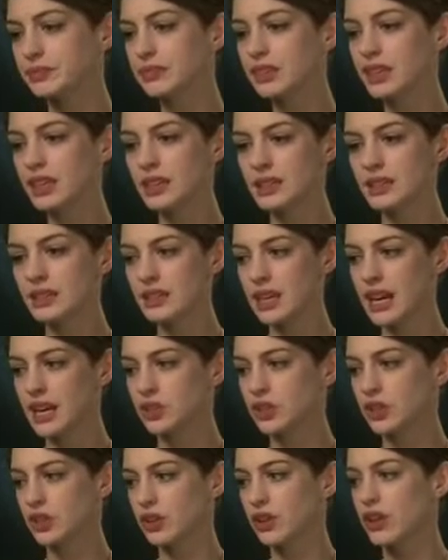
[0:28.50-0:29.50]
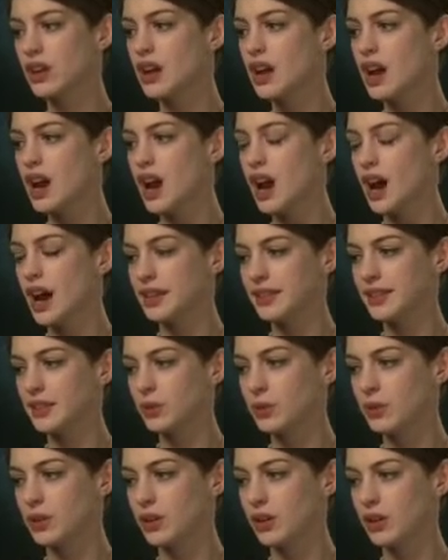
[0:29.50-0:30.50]
its stature. I
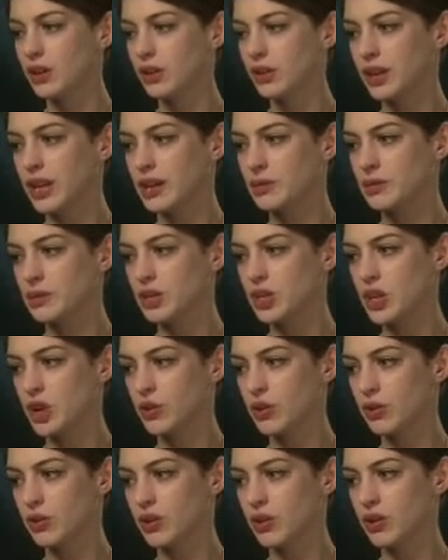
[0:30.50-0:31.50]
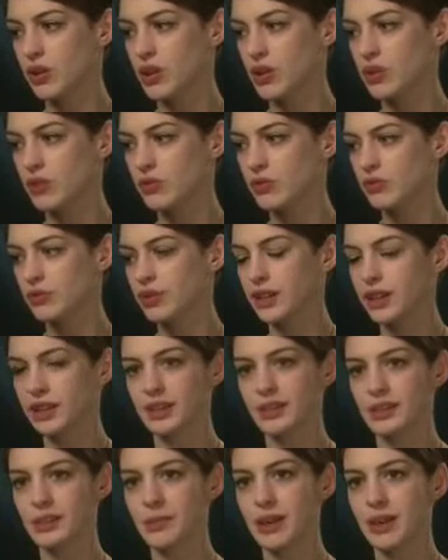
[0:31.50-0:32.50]
think we all came in knowing what our own
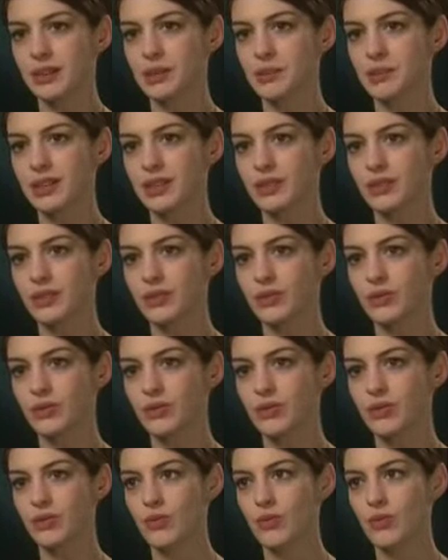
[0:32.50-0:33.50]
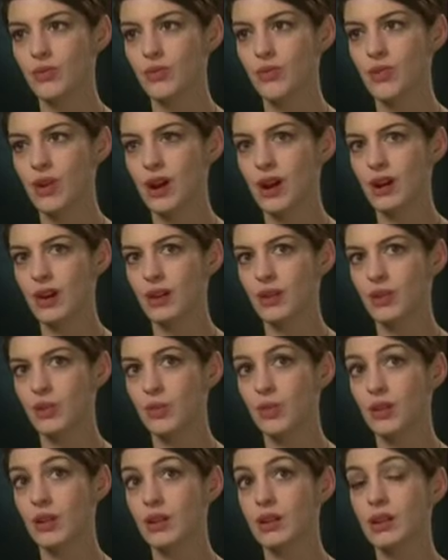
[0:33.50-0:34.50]
feelings about the piece
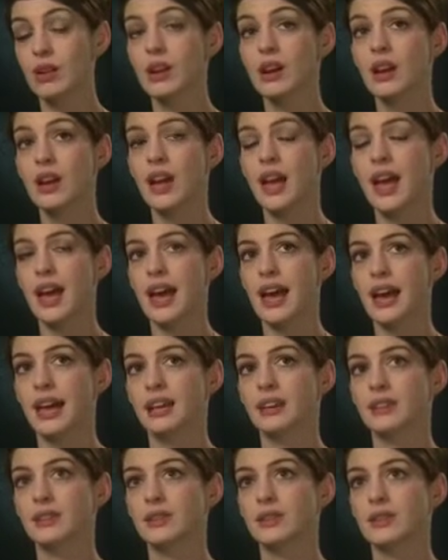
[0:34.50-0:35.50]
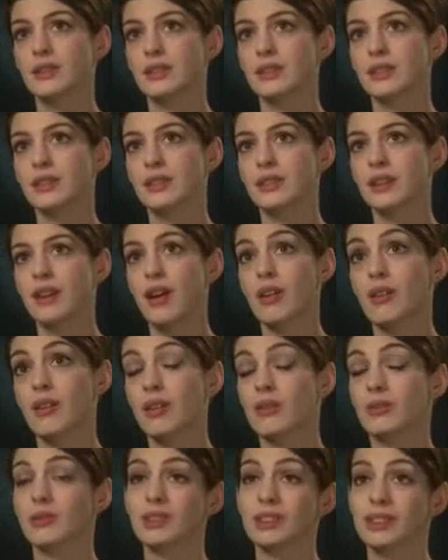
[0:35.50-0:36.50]
were, and our
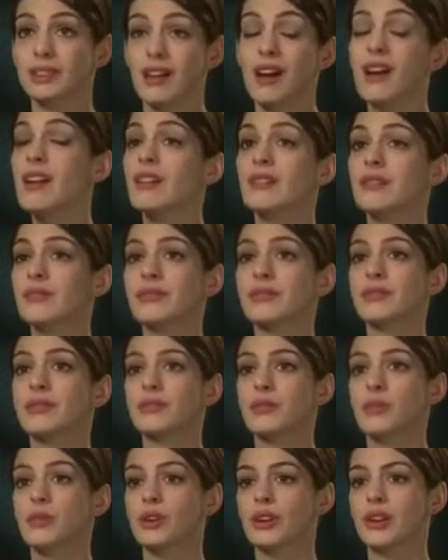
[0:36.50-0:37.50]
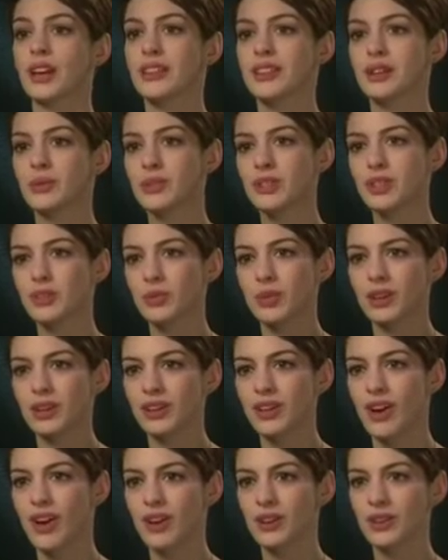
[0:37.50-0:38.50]
own love for it. I think we just wanted
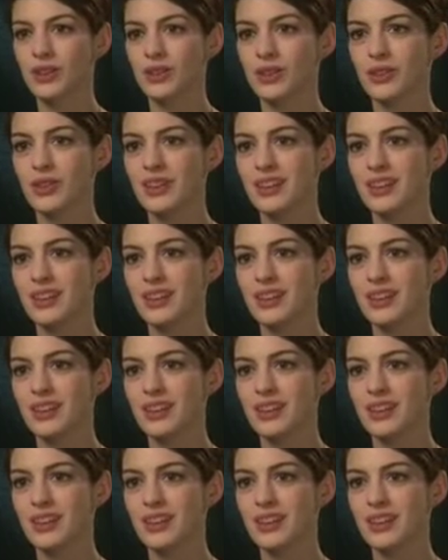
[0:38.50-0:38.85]
to honor